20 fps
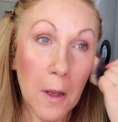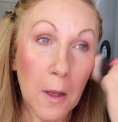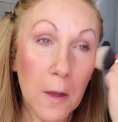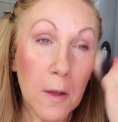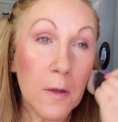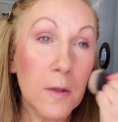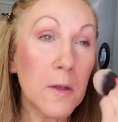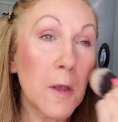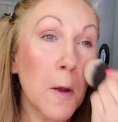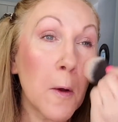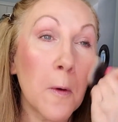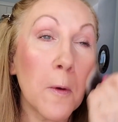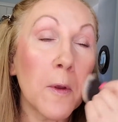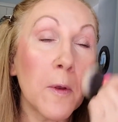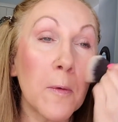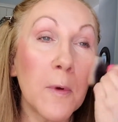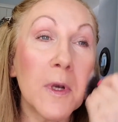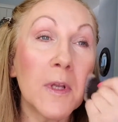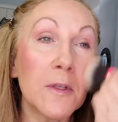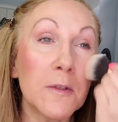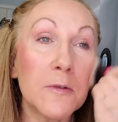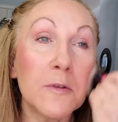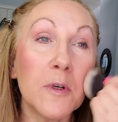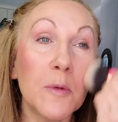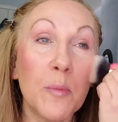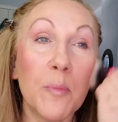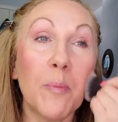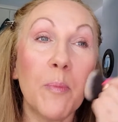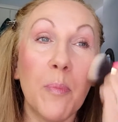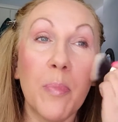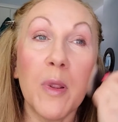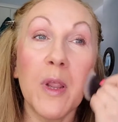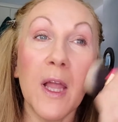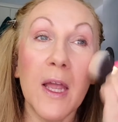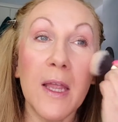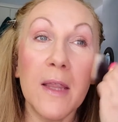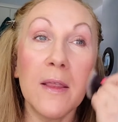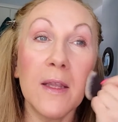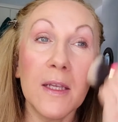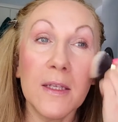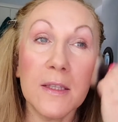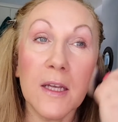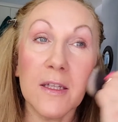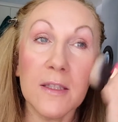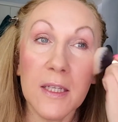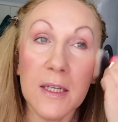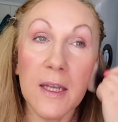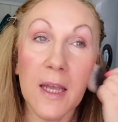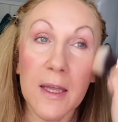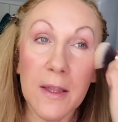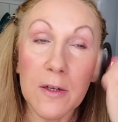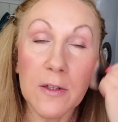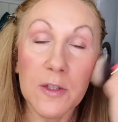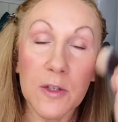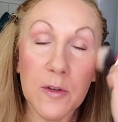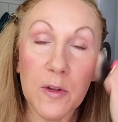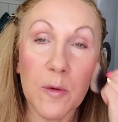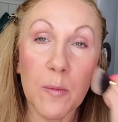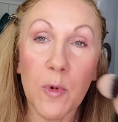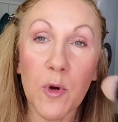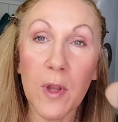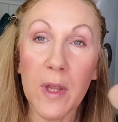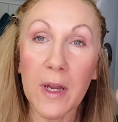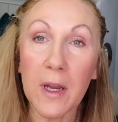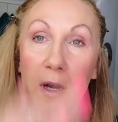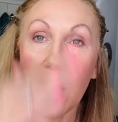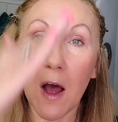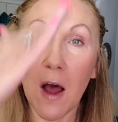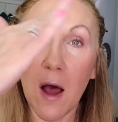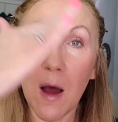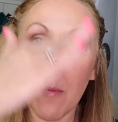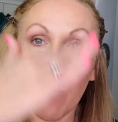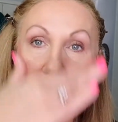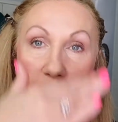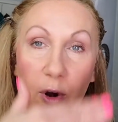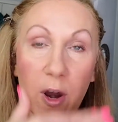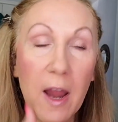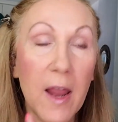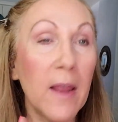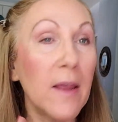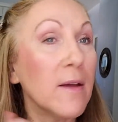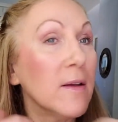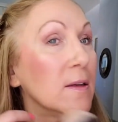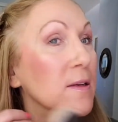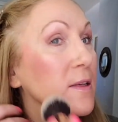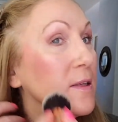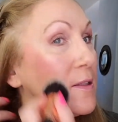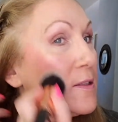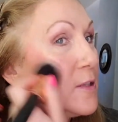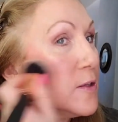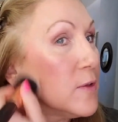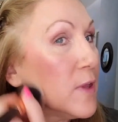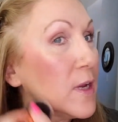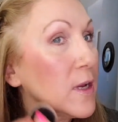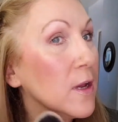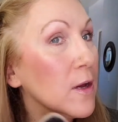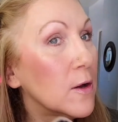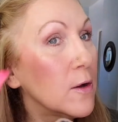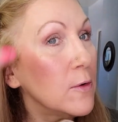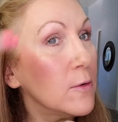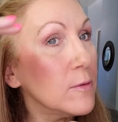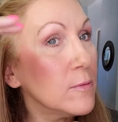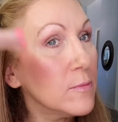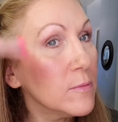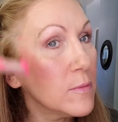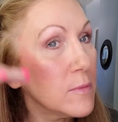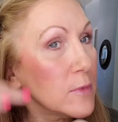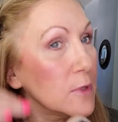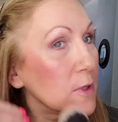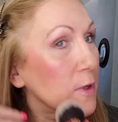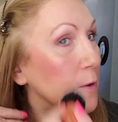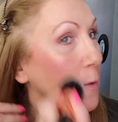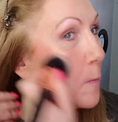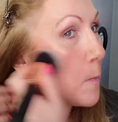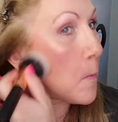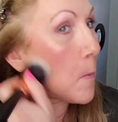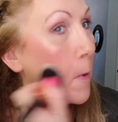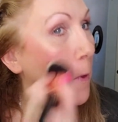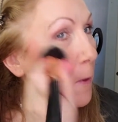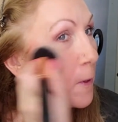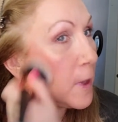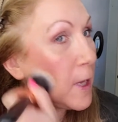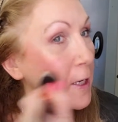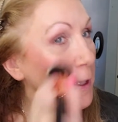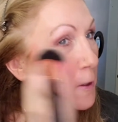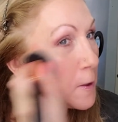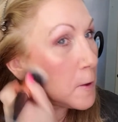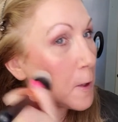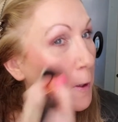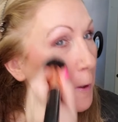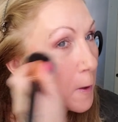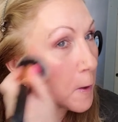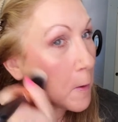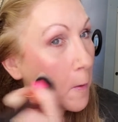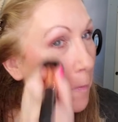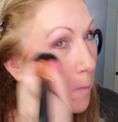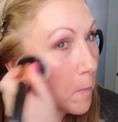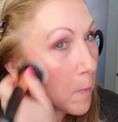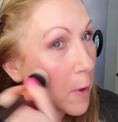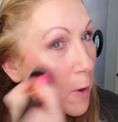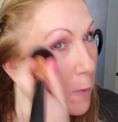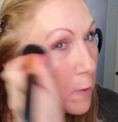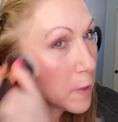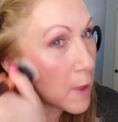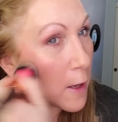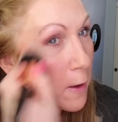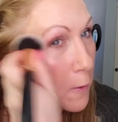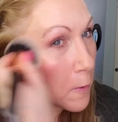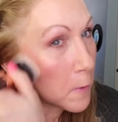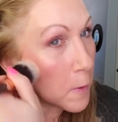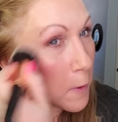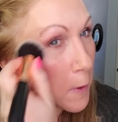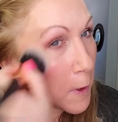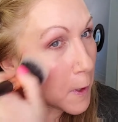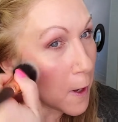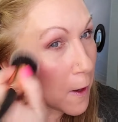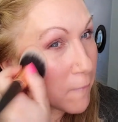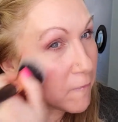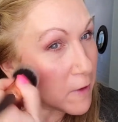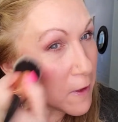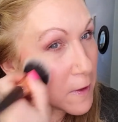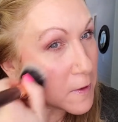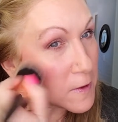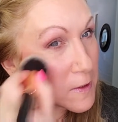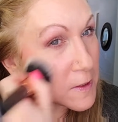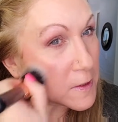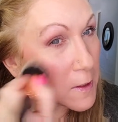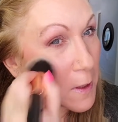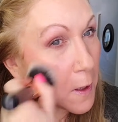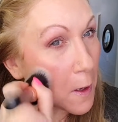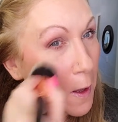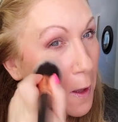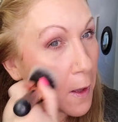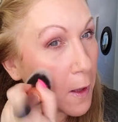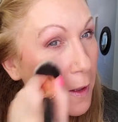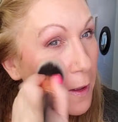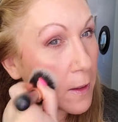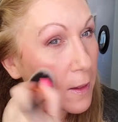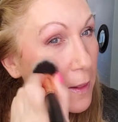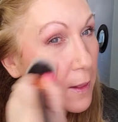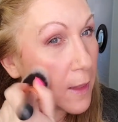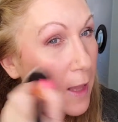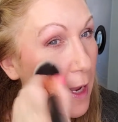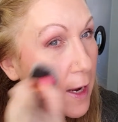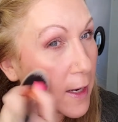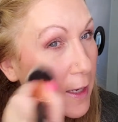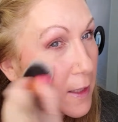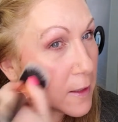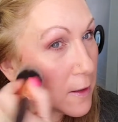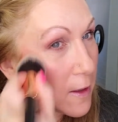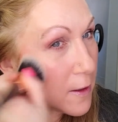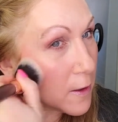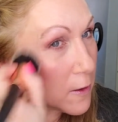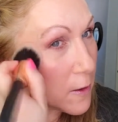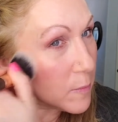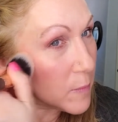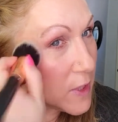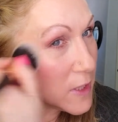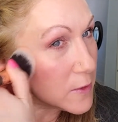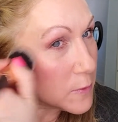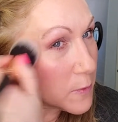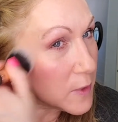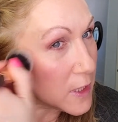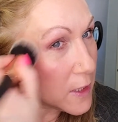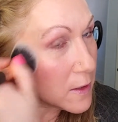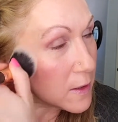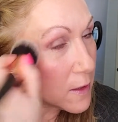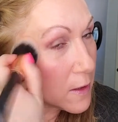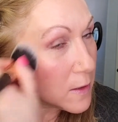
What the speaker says: So you want to sort of blend these all together so they're more like an ombre. So they go, you know, light to dark, but without the obvious line there in between.